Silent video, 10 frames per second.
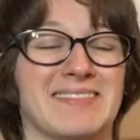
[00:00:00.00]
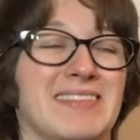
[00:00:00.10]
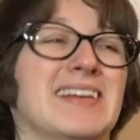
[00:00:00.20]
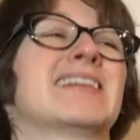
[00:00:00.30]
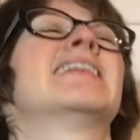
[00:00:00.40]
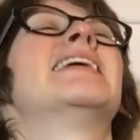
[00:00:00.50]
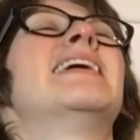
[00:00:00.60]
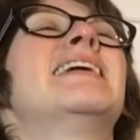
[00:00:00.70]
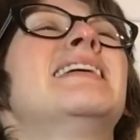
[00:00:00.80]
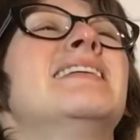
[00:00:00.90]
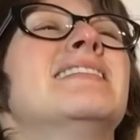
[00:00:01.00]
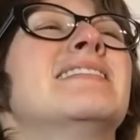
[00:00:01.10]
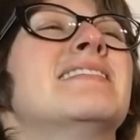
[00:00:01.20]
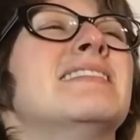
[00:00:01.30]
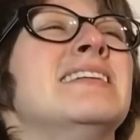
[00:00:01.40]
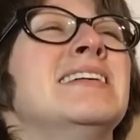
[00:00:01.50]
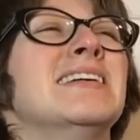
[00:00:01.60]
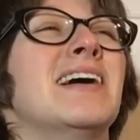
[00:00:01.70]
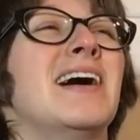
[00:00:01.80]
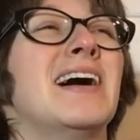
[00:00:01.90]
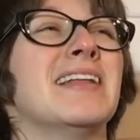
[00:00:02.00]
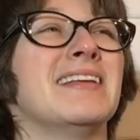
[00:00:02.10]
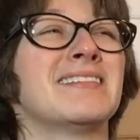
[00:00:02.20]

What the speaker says: I'm like, oh god,